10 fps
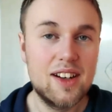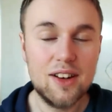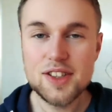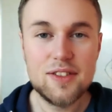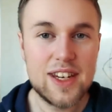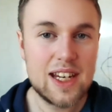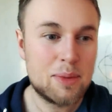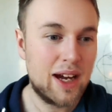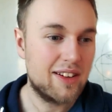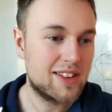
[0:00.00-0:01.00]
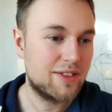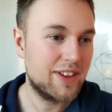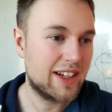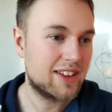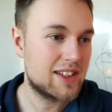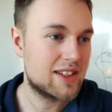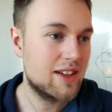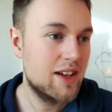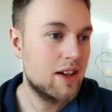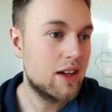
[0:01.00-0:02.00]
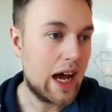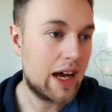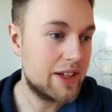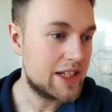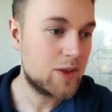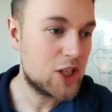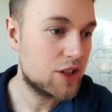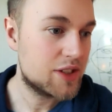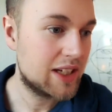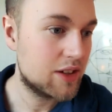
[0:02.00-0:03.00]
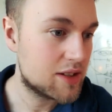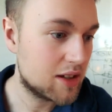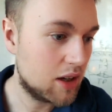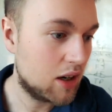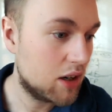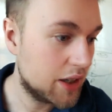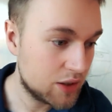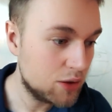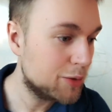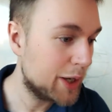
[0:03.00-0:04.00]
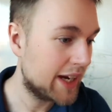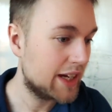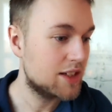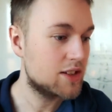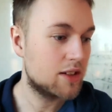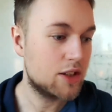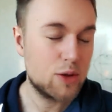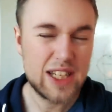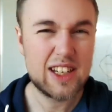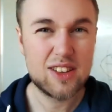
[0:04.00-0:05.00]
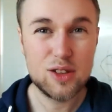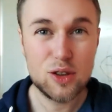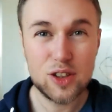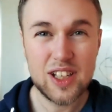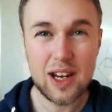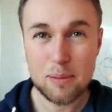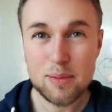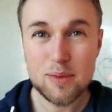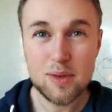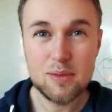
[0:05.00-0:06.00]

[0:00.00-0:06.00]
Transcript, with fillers: Also think about the fact that these visual signals are in no way unique to your type.